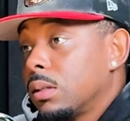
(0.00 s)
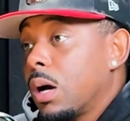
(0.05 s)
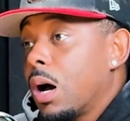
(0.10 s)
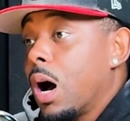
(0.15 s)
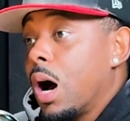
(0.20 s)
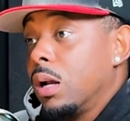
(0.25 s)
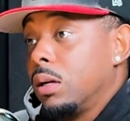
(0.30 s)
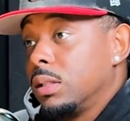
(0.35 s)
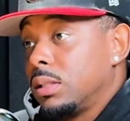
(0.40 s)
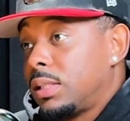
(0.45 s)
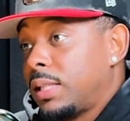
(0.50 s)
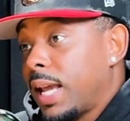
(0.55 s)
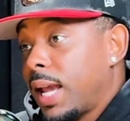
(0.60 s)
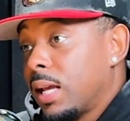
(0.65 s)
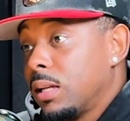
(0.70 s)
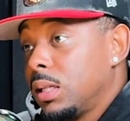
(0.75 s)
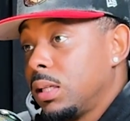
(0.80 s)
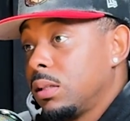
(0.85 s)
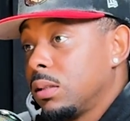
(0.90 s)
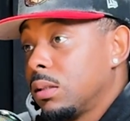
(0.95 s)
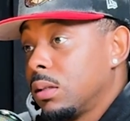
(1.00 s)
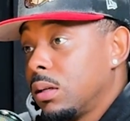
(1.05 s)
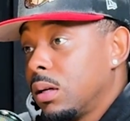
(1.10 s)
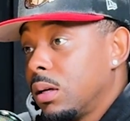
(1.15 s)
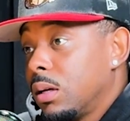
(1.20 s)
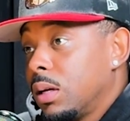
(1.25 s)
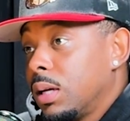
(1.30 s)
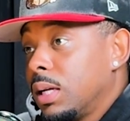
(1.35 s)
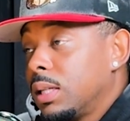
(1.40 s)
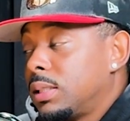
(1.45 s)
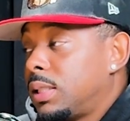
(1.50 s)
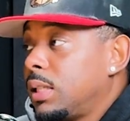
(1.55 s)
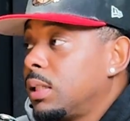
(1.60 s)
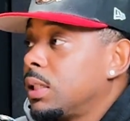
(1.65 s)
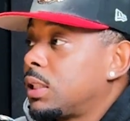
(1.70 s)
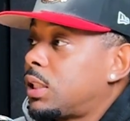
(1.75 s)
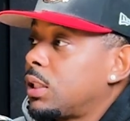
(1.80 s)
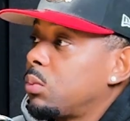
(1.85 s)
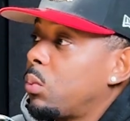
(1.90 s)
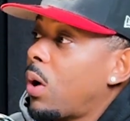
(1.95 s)
understanding. Mm-hmm. See,
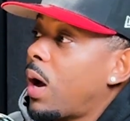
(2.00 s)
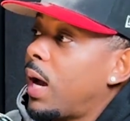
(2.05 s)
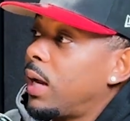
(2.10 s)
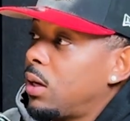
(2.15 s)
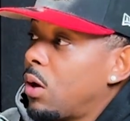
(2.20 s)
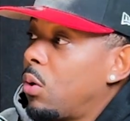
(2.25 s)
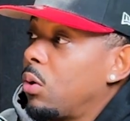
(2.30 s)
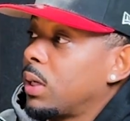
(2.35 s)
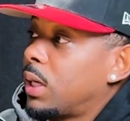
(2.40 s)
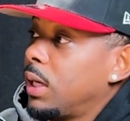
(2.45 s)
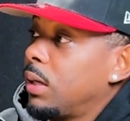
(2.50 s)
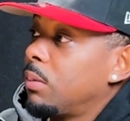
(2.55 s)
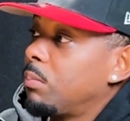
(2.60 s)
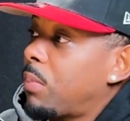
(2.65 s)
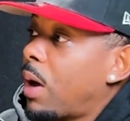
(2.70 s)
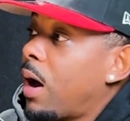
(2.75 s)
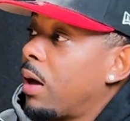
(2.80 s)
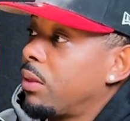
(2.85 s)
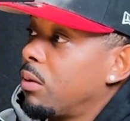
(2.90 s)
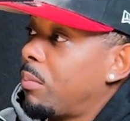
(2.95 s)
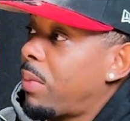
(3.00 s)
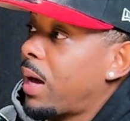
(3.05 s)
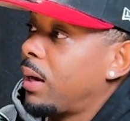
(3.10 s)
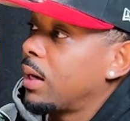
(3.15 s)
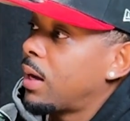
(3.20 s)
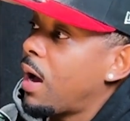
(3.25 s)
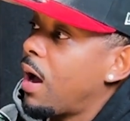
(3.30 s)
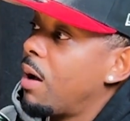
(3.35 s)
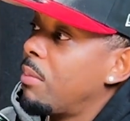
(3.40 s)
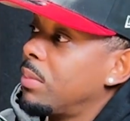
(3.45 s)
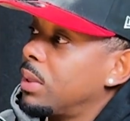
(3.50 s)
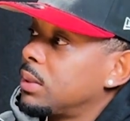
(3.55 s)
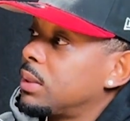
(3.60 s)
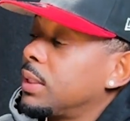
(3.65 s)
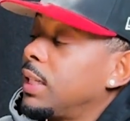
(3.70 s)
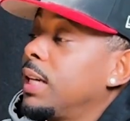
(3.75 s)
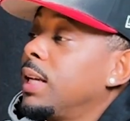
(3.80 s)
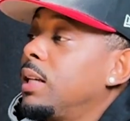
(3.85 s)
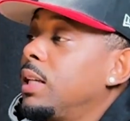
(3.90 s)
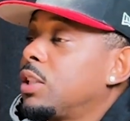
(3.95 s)
this is why I don't get bothered by the comments.
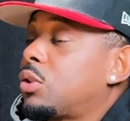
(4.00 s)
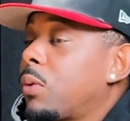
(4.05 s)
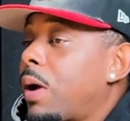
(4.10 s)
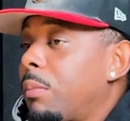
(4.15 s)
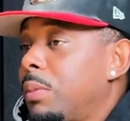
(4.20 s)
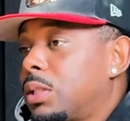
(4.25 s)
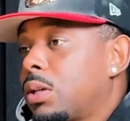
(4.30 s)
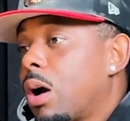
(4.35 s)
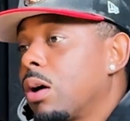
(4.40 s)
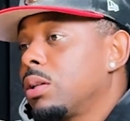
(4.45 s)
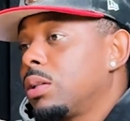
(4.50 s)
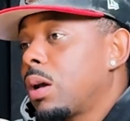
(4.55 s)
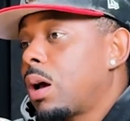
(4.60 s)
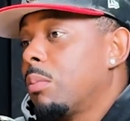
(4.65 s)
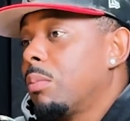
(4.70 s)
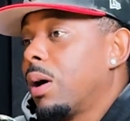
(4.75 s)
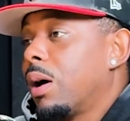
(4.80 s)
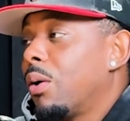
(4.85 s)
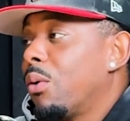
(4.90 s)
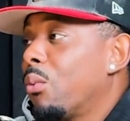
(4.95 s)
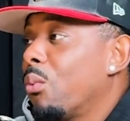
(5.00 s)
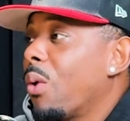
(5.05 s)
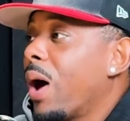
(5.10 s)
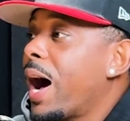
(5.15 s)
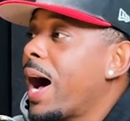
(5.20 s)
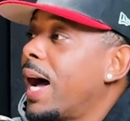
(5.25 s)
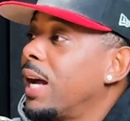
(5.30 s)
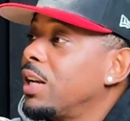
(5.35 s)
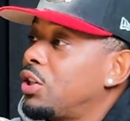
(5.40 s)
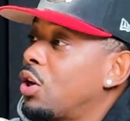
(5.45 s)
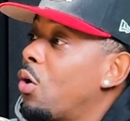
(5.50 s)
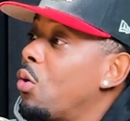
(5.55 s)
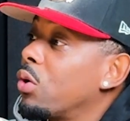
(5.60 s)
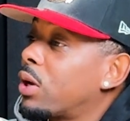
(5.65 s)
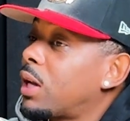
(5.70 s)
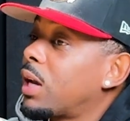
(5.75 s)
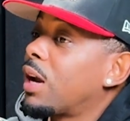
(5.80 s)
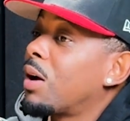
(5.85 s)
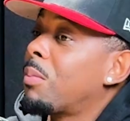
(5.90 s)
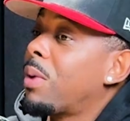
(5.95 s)
And this is why I be talking to y'all about why I don't
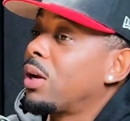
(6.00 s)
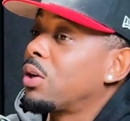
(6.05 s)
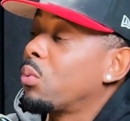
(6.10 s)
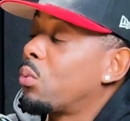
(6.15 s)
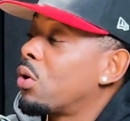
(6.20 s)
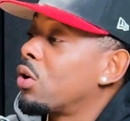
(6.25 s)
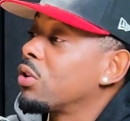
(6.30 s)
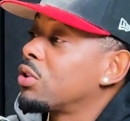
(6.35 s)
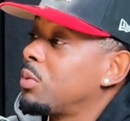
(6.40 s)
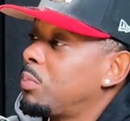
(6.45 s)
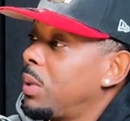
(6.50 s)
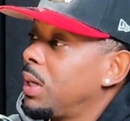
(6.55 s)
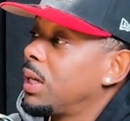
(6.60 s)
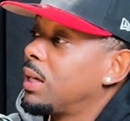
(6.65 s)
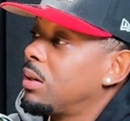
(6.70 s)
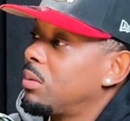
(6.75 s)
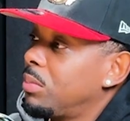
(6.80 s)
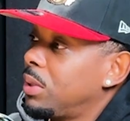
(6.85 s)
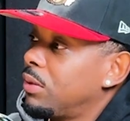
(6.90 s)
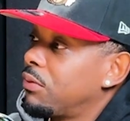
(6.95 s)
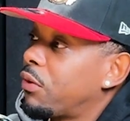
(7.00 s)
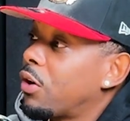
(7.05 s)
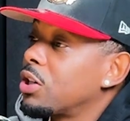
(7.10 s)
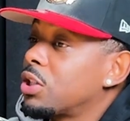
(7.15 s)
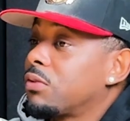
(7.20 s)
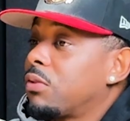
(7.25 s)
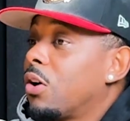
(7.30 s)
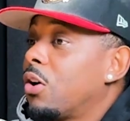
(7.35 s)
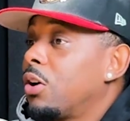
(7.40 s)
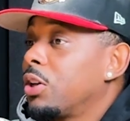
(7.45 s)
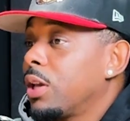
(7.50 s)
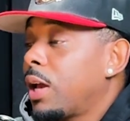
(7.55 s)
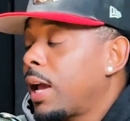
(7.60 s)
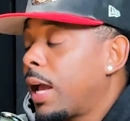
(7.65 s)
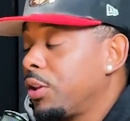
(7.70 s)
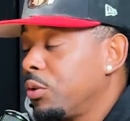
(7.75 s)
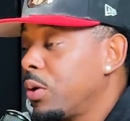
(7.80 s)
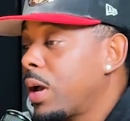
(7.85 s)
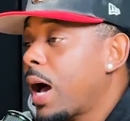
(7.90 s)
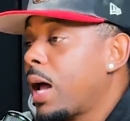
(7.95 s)
care about the world's opinion of me. First of all,
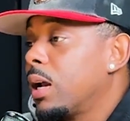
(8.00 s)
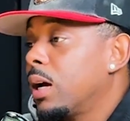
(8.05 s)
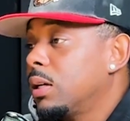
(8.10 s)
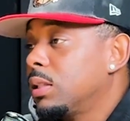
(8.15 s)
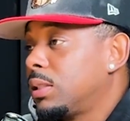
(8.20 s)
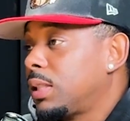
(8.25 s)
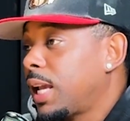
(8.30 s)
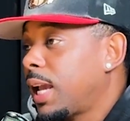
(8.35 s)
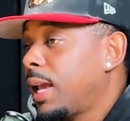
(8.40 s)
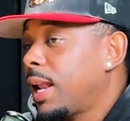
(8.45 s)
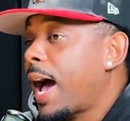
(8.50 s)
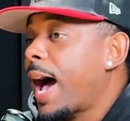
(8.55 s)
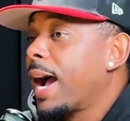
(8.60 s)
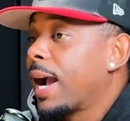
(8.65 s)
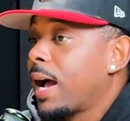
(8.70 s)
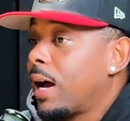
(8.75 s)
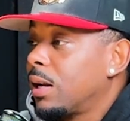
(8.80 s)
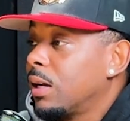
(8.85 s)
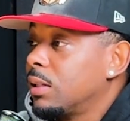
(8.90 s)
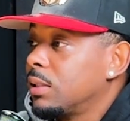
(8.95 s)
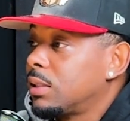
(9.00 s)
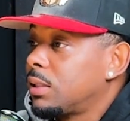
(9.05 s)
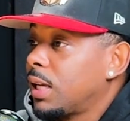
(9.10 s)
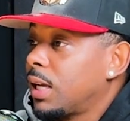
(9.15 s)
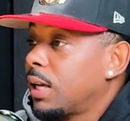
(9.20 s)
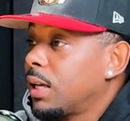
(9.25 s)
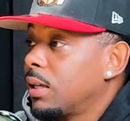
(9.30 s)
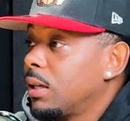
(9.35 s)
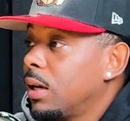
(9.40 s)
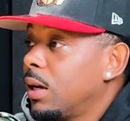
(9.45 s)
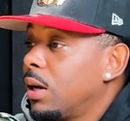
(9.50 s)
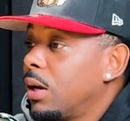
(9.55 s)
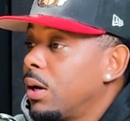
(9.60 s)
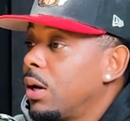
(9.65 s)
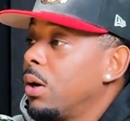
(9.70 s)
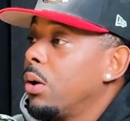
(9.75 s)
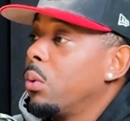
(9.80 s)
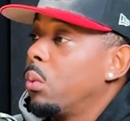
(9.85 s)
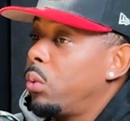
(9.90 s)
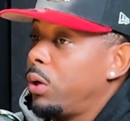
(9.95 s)
you got to understand, I got to understand,
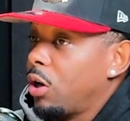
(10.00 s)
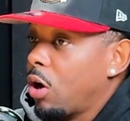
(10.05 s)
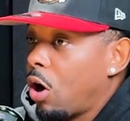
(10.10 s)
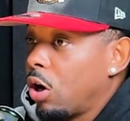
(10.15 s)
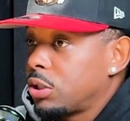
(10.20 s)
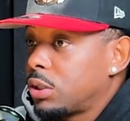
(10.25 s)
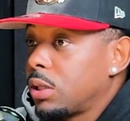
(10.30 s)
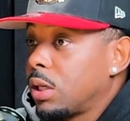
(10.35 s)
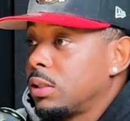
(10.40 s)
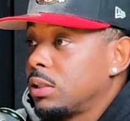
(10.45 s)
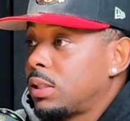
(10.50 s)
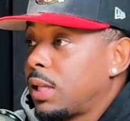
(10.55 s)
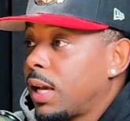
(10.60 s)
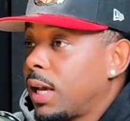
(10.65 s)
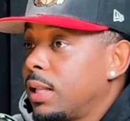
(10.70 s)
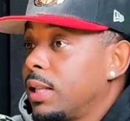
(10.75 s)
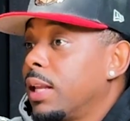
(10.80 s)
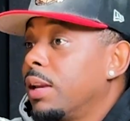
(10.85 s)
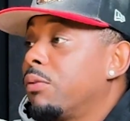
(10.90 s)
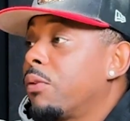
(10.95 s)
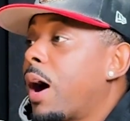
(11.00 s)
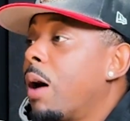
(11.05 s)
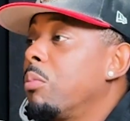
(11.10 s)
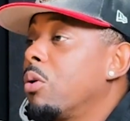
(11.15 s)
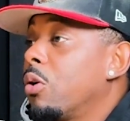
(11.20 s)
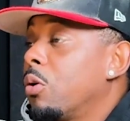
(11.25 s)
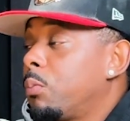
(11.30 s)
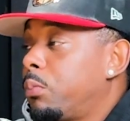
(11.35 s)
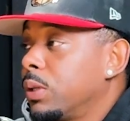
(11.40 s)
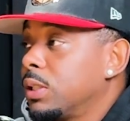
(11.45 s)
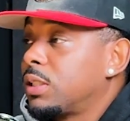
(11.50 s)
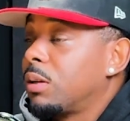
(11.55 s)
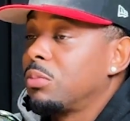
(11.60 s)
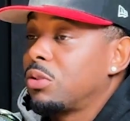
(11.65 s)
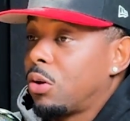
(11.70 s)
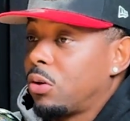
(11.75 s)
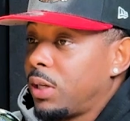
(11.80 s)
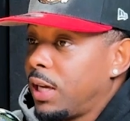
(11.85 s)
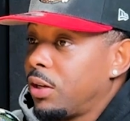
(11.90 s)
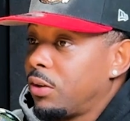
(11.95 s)
we all should understand that if I'm going to put something
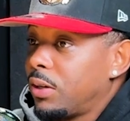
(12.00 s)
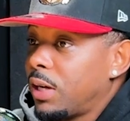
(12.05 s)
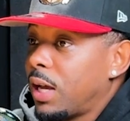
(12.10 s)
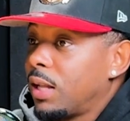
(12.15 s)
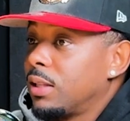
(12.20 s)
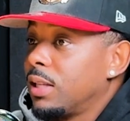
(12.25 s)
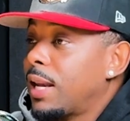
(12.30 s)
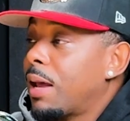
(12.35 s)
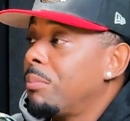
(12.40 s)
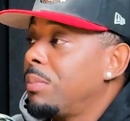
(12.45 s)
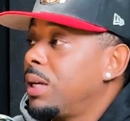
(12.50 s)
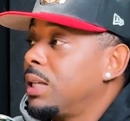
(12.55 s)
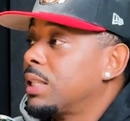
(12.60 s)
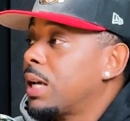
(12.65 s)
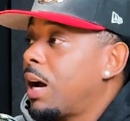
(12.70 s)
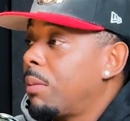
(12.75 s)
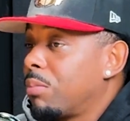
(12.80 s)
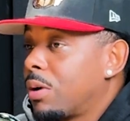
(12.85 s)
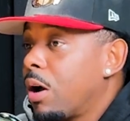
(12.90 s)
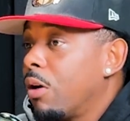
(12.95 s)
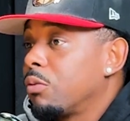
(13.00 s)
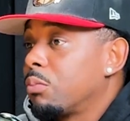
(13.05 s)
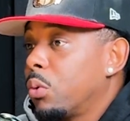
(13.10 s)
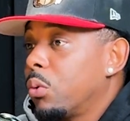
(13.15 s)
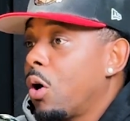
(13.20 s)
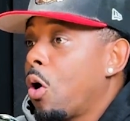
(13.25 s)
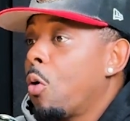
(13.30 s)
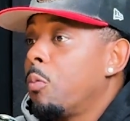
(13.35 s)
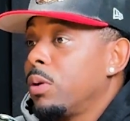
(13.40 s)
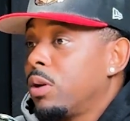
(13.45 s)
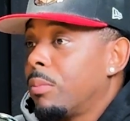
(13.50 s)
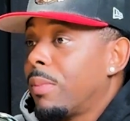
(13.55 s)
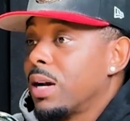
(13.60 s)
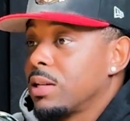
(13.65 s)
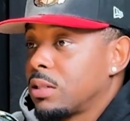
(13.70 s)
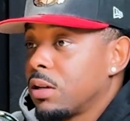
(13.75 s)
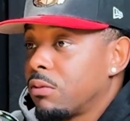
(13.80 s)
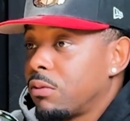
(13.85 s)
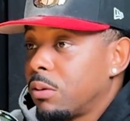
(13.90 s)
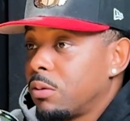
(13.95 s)
on the internet, then that means I'm comfortable with opening myself up to